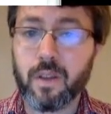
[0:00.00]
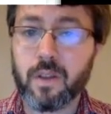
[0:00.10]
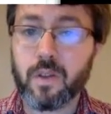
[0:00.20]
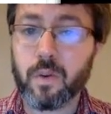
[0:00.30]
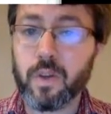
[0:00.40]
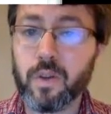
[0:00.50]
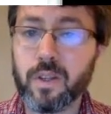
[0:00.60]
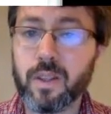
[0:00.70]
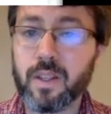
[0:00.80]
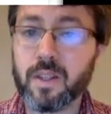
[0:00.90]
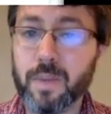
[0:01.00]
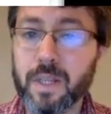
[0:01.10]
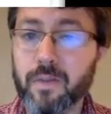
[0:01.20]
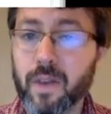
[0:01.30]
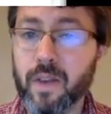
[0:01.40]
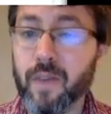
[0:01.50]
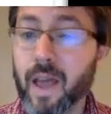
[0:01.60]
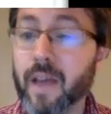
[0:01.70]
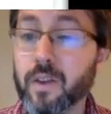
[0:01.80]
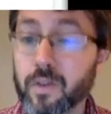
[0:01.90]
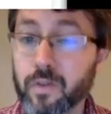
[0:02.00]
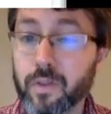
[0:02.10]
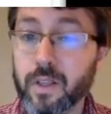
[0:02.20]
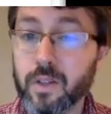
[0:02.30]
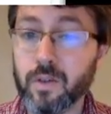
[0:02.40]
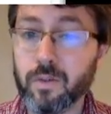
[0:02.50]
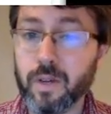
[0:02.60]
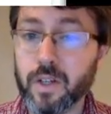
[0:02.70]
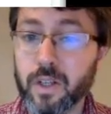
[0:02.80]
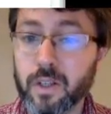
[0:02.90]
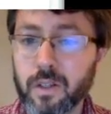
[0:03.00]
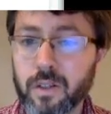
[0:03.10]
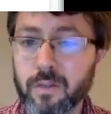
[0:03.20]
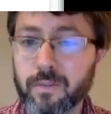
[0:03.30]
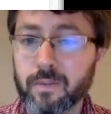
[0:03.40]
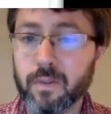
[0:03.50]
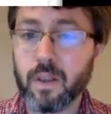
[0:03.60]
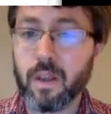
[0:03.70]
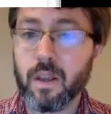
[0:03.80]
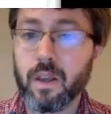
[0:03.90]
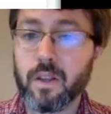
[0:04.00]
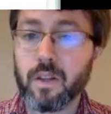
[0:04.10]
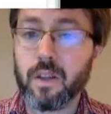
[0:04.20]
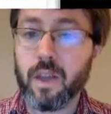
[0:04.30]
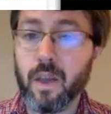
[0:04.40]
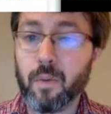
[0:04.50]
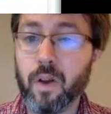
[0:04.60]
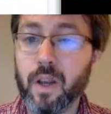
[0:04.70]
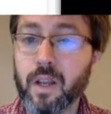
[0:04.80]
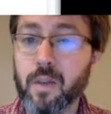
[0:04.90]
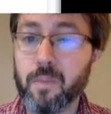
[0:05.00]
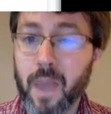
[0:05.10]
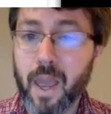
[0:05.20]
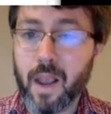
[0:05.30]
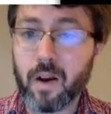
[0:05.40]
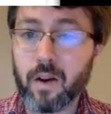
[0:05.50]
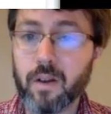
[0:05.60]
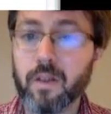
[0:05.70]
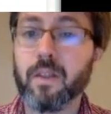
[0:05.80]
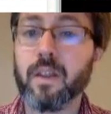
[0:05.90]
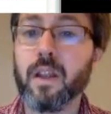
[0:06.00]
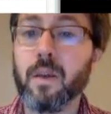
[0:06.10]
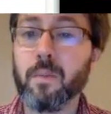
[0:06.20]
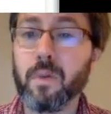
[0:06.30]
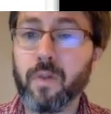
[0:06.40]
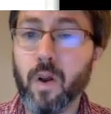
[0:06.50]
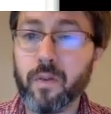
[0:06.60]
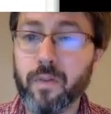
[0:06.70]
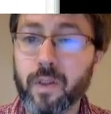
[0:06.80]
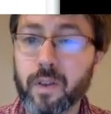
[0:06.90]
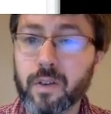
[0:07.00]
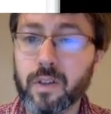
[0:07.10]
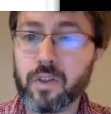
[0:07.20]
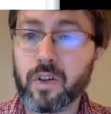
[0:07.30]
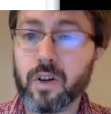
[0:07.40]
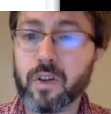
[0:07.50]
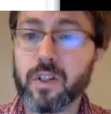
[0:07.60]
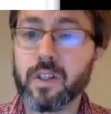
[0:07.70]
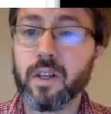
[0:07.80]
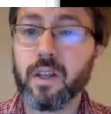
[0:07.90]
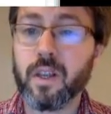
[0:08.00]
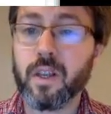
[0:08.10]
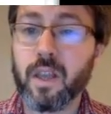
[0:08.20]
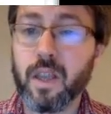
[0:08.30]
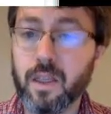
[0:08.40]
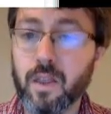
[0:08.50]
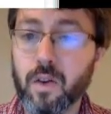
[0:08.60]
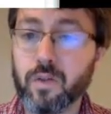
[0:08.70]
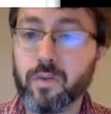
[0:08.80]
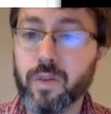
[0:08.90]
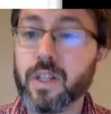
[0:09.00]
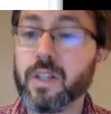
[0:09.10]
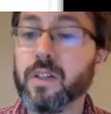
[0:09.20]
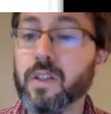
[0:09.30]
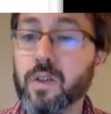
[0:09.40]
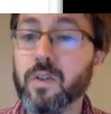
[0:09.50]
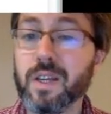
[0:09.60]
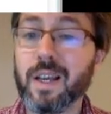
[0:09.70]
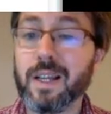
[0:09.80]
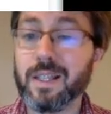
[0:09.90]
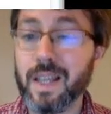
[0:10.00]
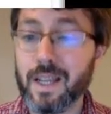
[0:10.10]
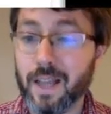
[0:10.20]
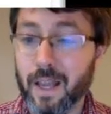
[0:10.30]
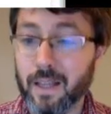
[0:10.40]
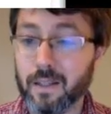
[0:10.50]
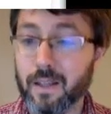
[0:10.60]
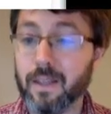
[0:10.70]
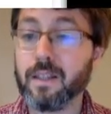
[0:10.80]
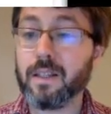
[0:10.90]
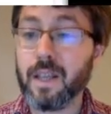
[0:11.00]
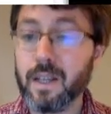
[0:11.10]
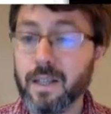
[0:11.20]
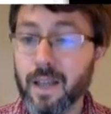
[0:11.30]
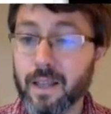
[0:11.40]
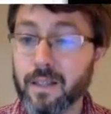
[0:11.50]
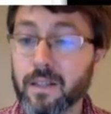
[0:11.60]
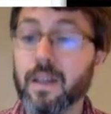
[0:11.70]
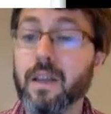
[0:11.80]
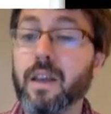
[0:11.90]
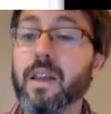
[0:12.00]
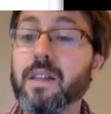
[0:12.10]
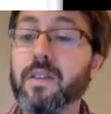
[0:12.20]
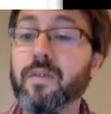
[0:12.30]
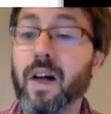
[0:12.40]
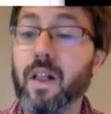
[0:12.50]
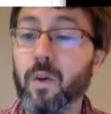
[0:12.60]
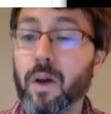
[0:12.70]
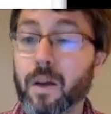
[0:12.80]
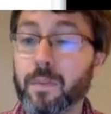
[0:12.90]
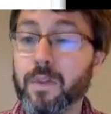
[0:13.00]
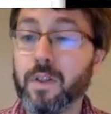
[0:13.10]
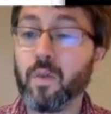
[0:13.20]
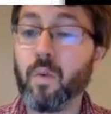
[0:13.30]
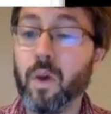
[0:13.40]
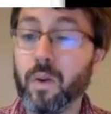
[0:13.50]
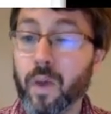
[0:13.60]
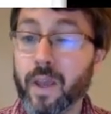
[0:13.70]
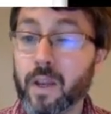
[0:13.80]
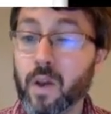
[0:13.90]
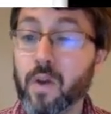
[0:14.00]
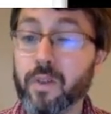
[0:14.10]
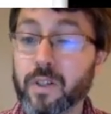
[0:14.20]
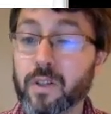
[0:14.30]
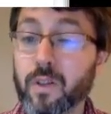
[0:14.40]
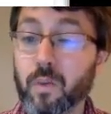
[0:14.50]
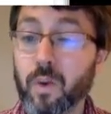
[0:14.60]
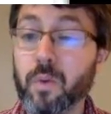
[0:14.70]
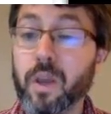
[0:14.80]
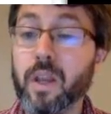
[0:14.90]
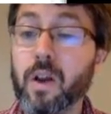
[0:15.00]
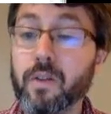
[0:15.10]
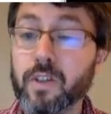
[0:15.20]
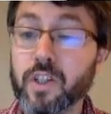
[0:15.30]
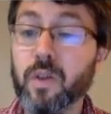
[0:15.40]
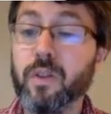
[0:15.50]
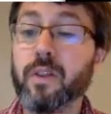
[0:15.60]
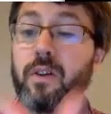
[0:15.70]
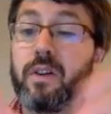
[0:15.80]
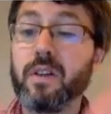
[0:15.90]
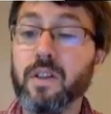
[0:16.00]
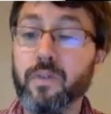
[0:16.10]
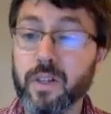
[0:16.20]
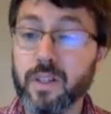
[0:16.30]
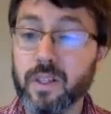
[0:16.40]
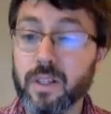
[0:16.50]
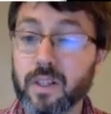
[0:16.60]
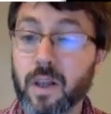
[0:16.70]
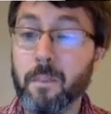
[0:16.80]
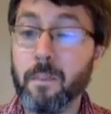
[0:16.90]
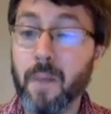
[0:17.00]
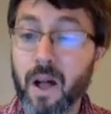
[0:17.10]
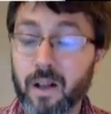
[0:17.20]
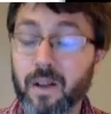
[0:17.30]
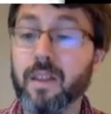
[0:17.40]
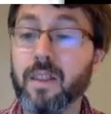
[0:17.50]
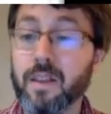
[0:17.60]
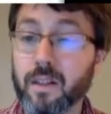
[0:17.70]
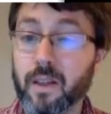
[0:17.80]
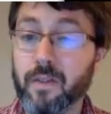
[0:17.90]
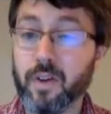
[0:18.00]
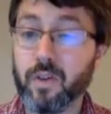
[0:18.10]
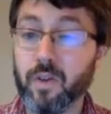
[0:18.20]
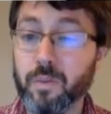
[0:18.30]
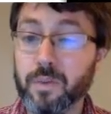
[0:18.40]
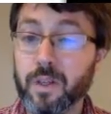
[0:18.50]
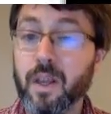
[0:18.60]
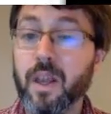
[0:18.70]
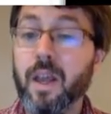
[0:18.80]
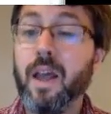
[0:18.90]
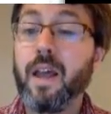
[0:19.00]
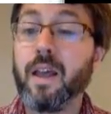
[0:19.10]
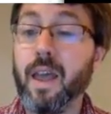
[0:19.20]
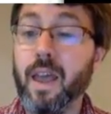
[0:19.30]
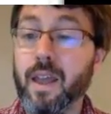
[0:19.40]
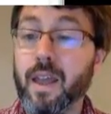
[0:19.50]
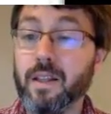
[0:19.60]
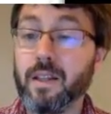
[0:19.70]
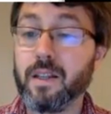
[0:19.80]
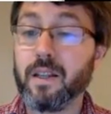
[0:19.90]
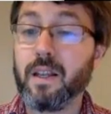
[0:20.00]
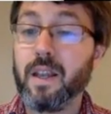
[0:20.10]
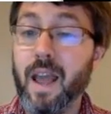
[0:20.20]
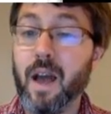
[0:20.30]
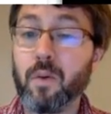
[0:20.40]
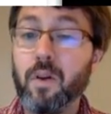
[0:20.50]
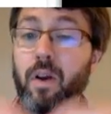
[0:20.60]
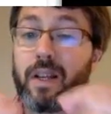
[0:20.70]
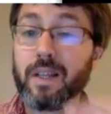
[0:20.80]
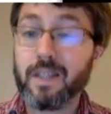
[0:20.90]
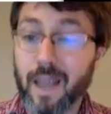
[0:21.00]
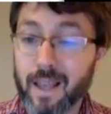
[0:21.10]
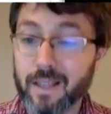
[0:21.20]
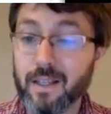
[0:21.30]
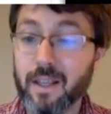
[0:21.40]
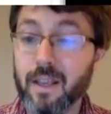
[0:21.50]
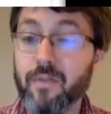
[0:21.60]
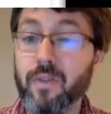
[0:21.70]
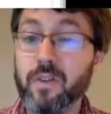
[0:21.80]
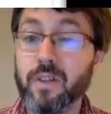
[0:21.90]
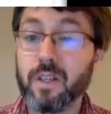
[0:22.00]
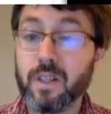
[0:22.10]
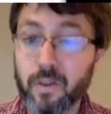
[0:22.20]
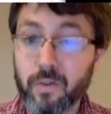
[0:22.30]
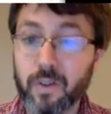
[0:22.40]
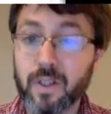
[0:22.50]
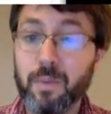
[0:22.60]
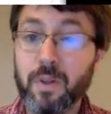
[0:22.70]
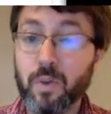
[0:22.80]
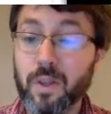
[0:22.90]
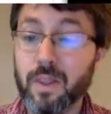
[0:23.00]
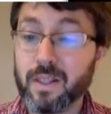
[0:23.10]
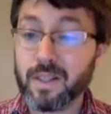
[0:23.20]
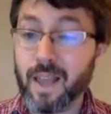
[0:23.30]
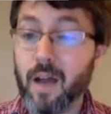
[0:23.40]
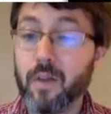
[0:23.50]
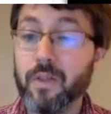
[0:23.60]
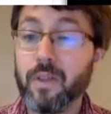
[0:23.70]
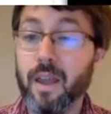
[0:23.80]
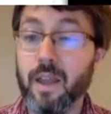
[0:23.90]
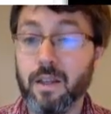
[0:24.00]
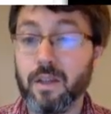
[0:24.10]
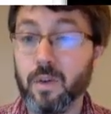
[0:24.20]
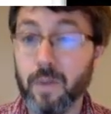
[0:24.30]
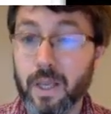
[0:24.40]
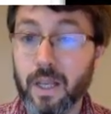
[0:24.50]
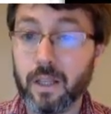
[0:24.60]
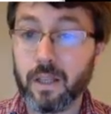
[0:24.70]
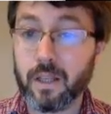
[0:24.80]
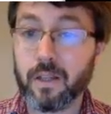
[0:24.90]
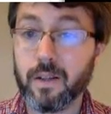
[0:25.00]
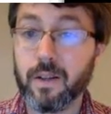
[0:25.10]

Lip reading: So we're using the specified values for these two regions, and we're going to compare the number of heart failure discharges in those regions using a t-test. And this t-test is a follow-up to the one-way ANOVA. So the one-way ANOVA showed that there are differences among these 11 groups, and now we're going to test if there's a difference between the South and New England.